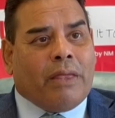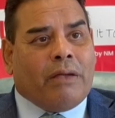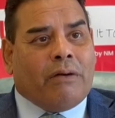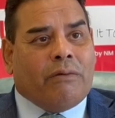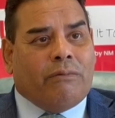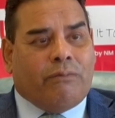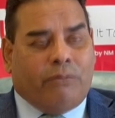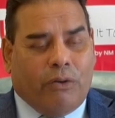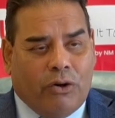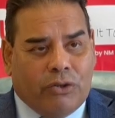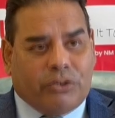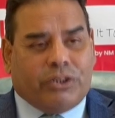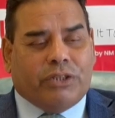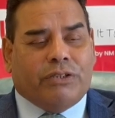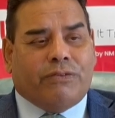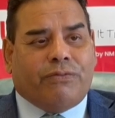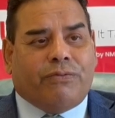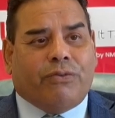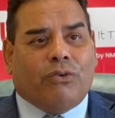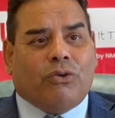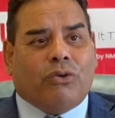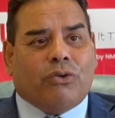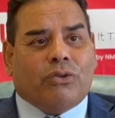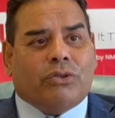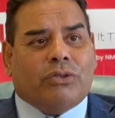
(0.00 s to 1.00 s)
voted
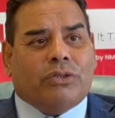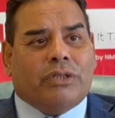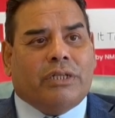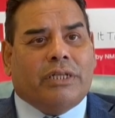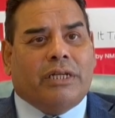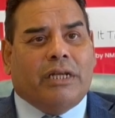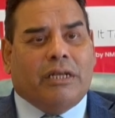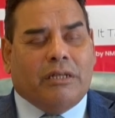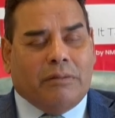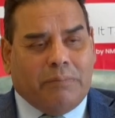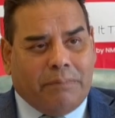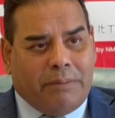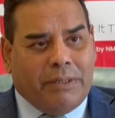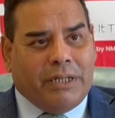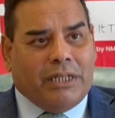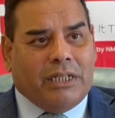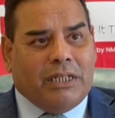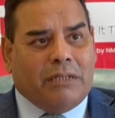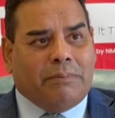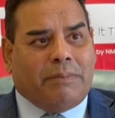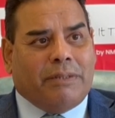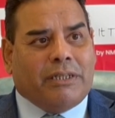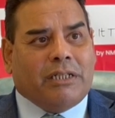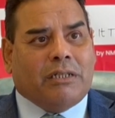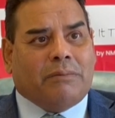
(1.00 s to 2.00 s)
for the
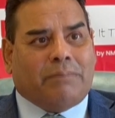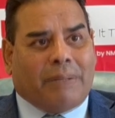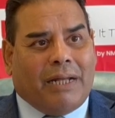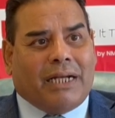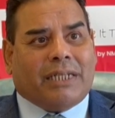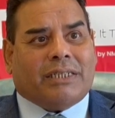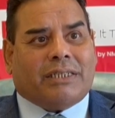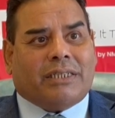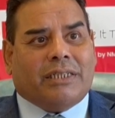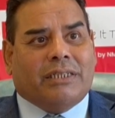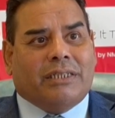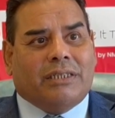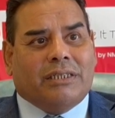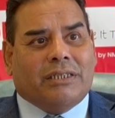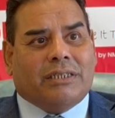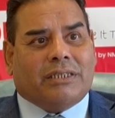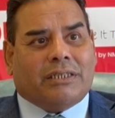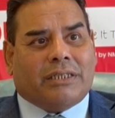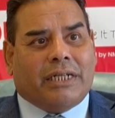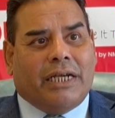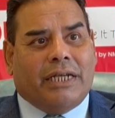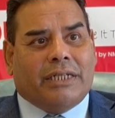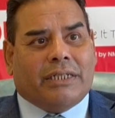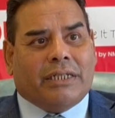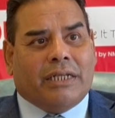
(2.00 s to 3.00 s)
independent Palestinian
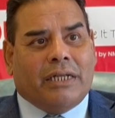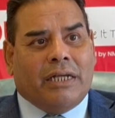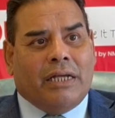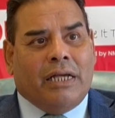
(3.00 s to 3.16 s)
state,